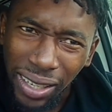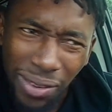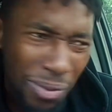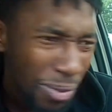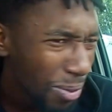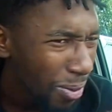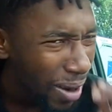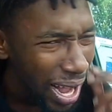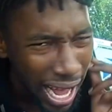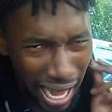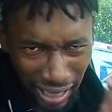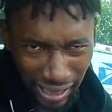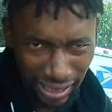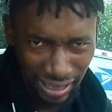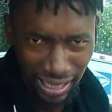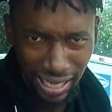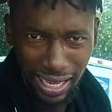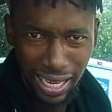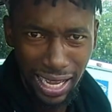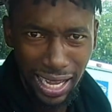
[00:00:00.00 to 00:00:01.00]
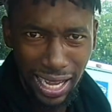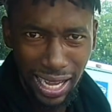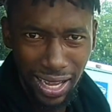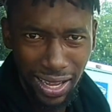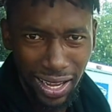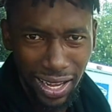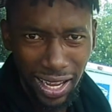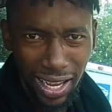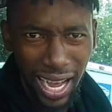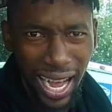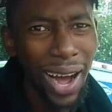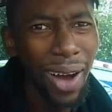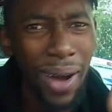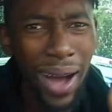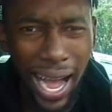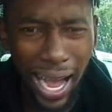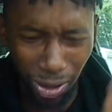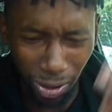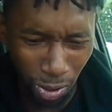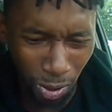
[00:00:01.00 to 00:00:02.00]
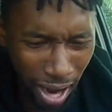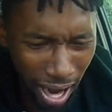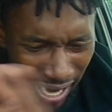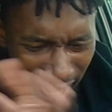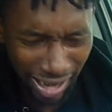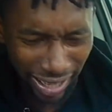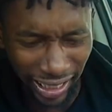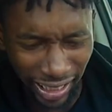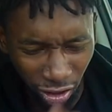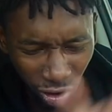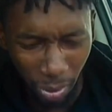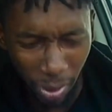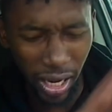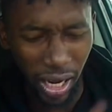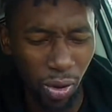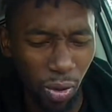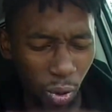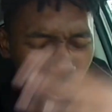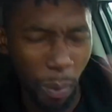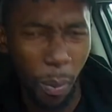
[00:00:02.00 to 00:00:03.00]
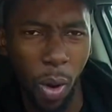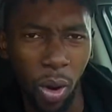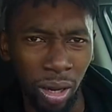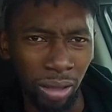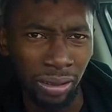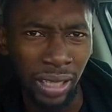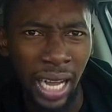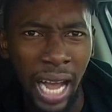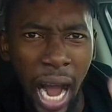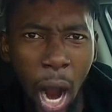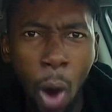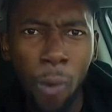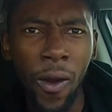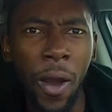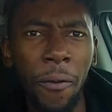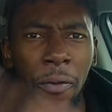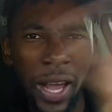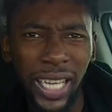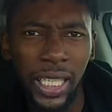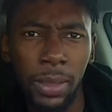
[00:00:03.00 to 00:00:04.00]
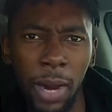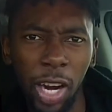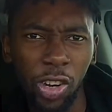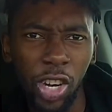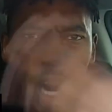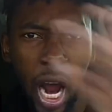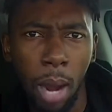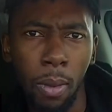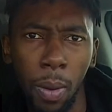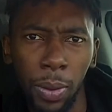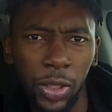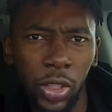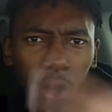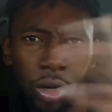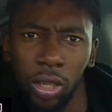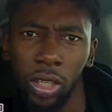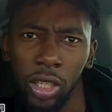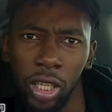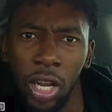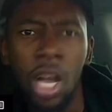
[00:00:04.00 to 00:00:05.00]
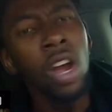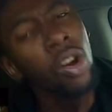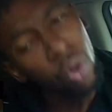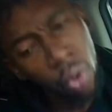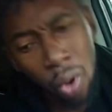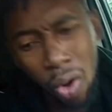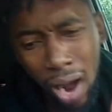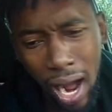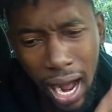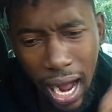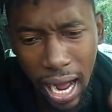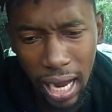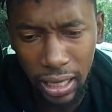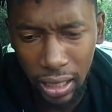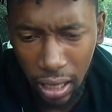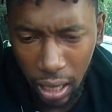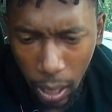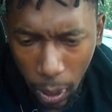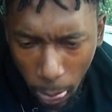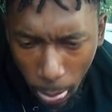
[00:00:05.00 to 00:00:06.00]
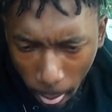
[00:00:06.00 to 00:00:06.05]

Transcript: What? I want to go on here to so many know about. I hope I face him a crowd up so. Go on.